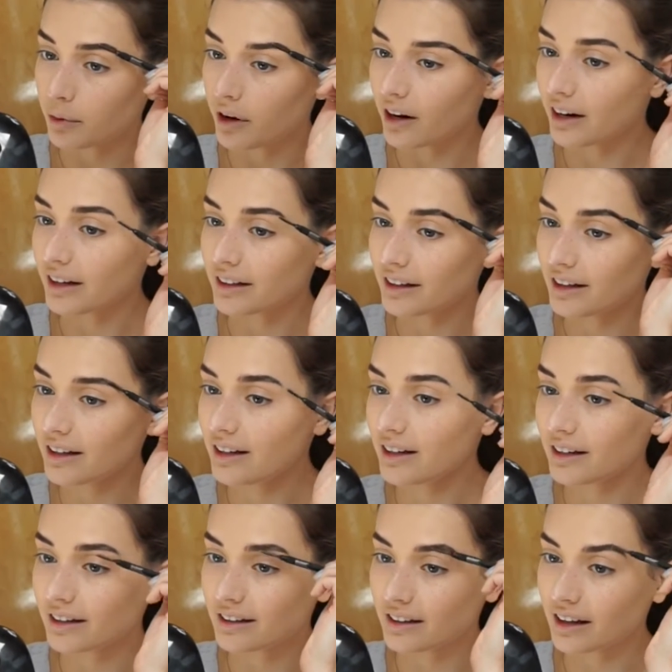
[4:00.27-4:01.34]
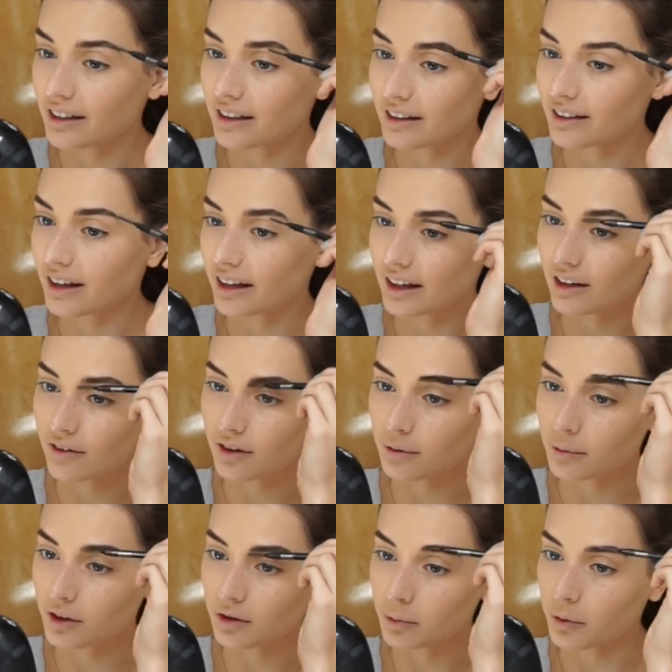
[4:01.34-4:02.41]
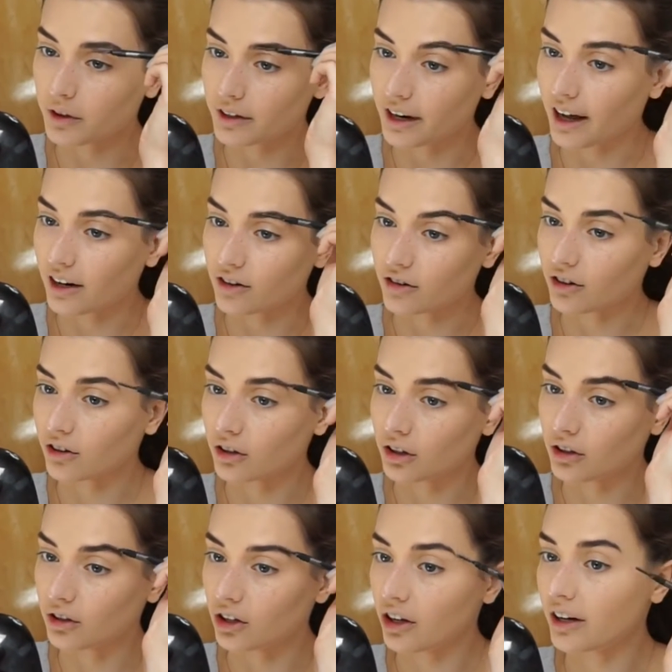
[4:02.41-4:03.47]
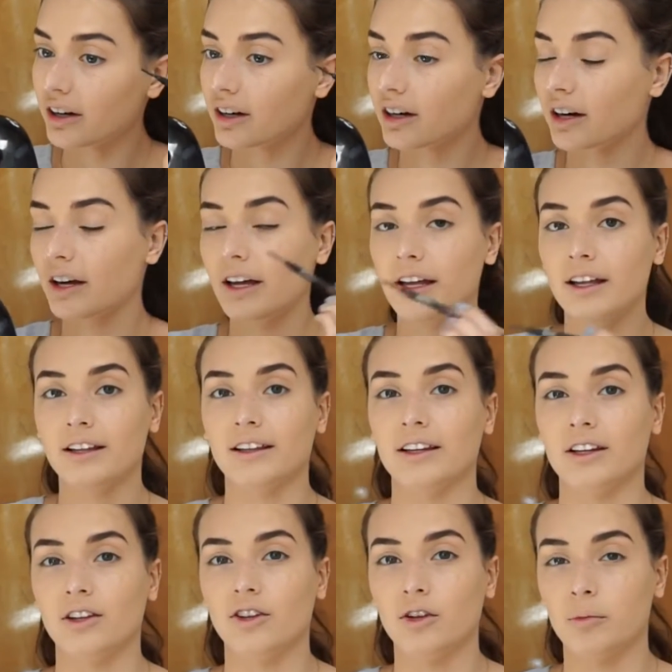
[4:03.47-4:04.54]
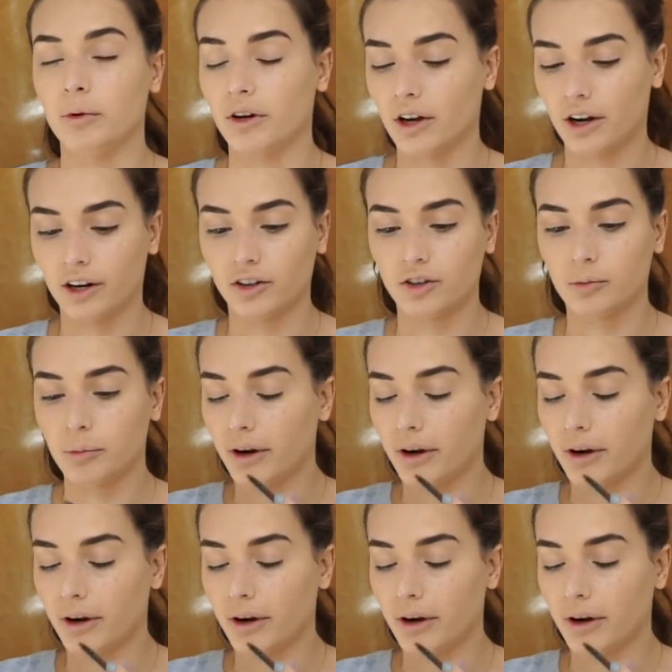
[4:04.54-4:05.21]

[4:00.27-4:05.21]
product in because I think that gives a much more natural look than a super harsh